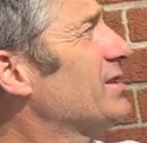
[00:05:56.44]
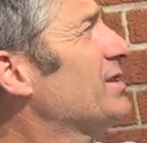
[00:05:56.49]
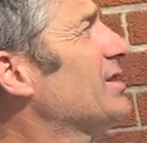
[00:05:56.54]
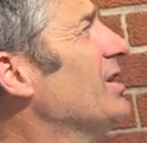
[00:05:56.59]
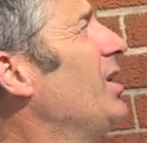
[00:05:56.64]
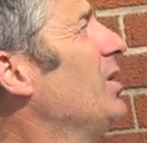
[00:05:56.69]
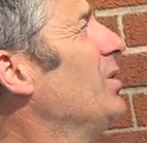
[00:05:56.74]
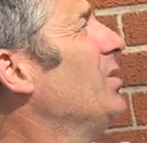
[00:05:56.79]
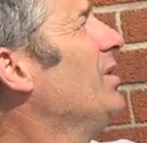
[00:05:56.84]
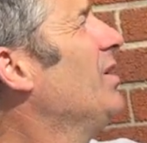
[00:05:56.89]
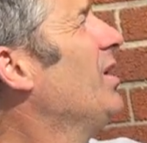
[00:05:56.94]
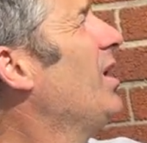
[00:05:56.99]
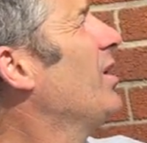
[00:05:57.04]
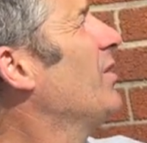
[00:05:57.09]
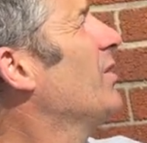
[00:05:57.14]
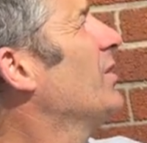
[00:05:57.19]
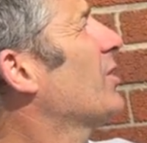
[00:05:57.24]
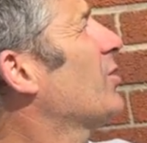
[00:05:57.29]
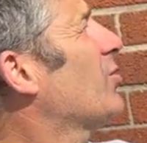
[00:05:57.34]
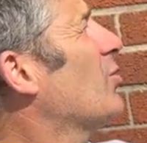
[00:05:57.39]
so
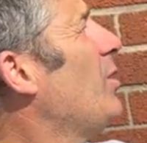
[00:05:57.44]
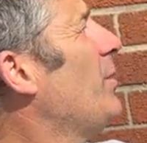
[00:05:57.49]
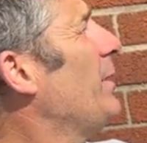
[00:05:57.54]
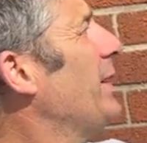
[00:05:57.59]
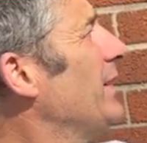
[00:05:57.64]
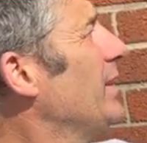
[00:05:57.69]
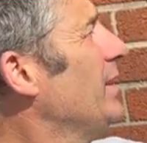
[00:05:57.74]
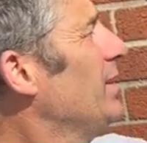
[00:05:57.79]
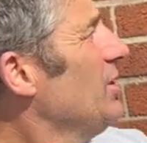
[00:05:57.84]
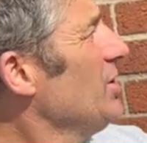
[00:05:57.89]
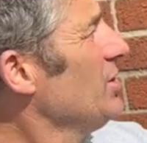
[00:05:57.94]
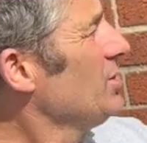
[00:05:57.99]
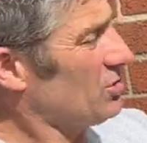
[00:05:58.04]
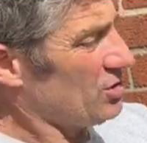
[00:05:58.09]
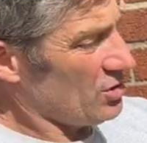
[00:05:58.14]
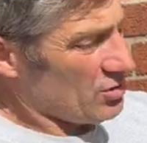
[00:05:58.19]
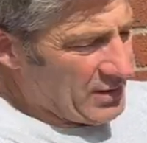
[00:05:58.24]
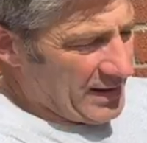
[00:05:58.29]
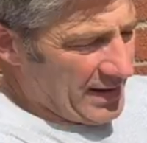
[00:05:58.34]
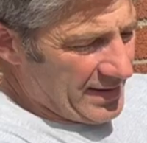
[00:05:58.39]
over the grommet
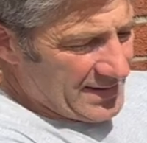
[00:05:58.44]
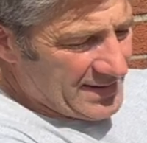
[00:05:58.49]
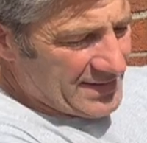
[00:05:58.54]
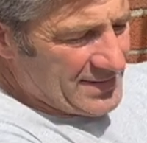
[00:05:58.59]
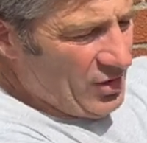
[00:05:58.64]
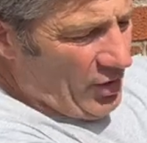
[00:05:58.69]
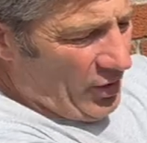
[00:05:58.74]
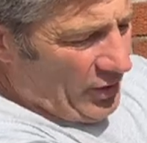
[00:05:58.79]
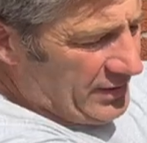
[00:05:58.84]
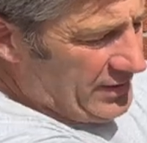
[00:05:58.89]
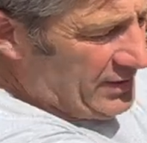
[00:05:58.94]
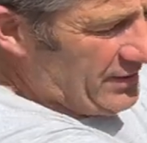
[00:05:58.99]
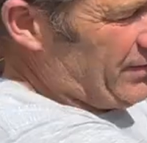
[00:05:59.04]
so you get this nice